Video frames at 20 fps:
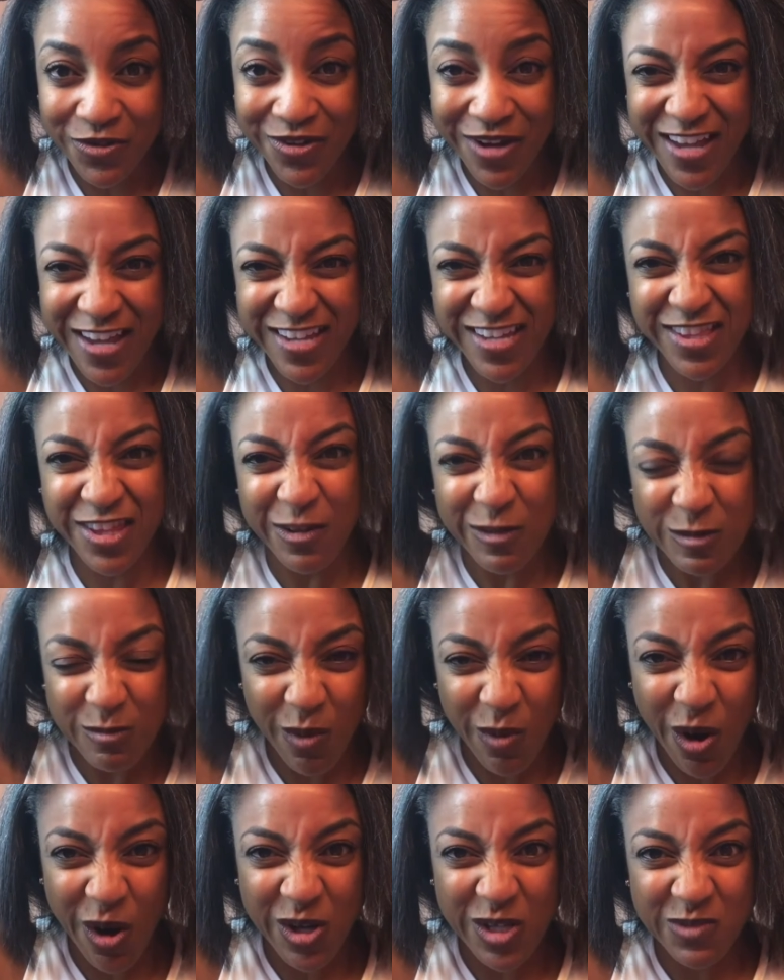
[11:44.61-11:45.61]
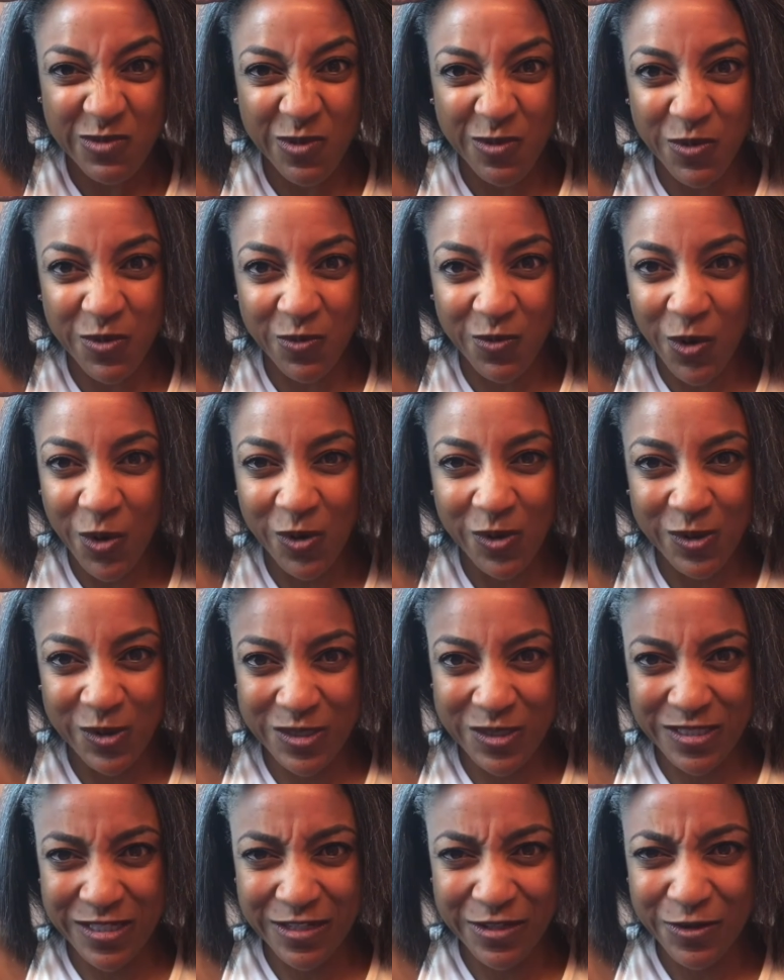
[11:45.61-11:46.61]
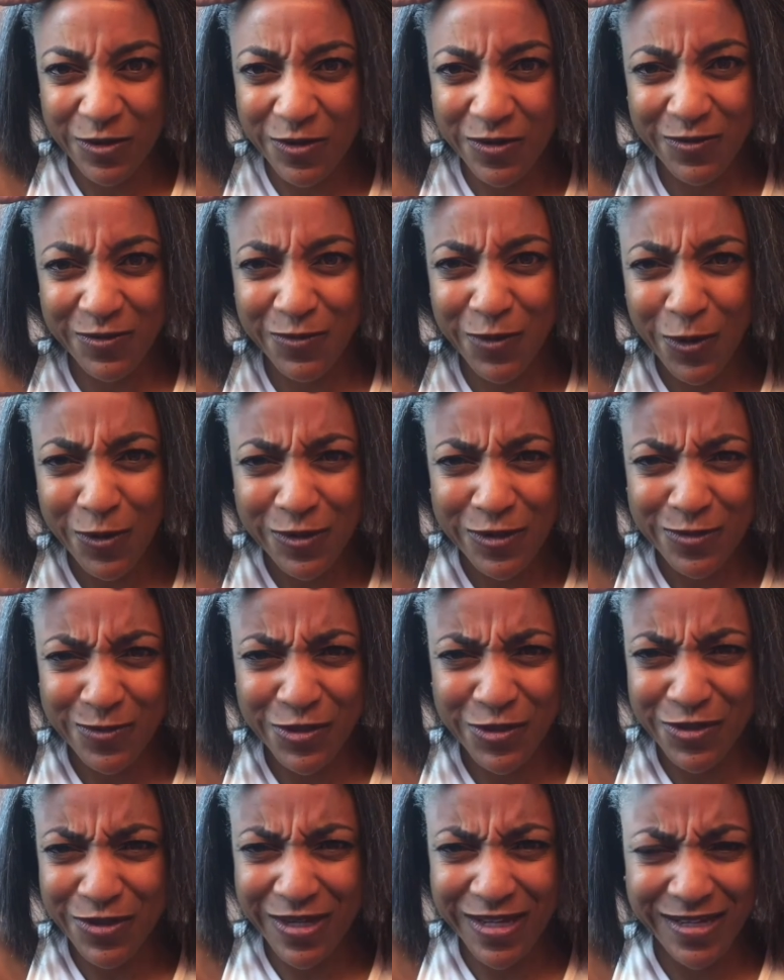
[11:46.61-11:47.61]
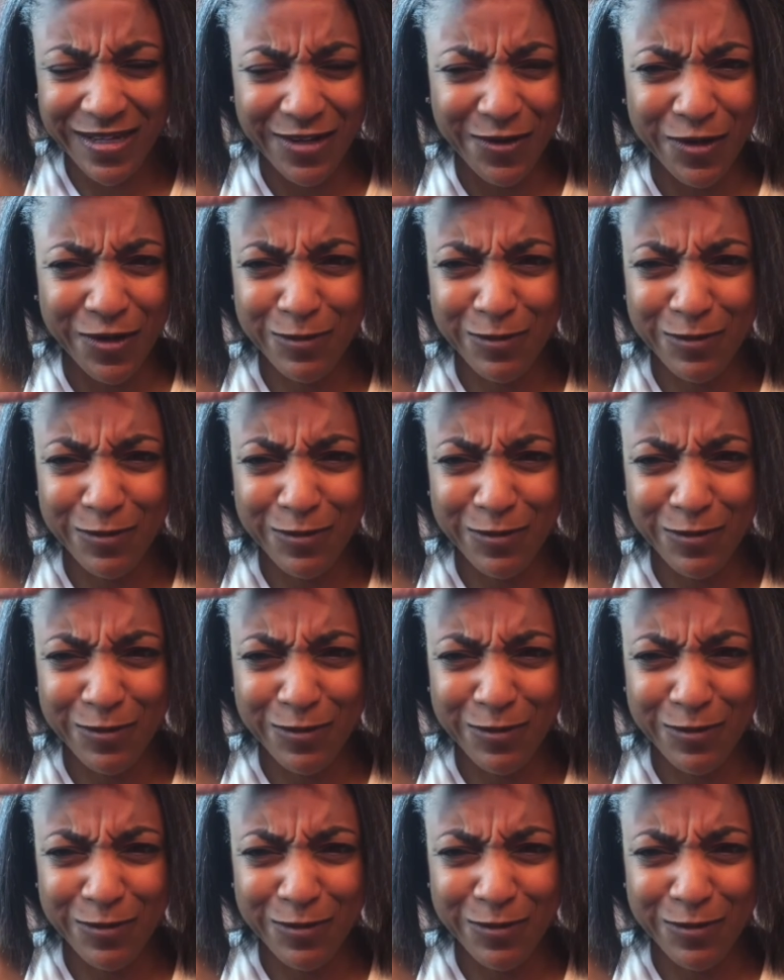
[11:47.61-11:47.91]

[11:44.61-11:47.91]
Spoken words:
you know how you get those marks from the rollers, the little rollers when you get it,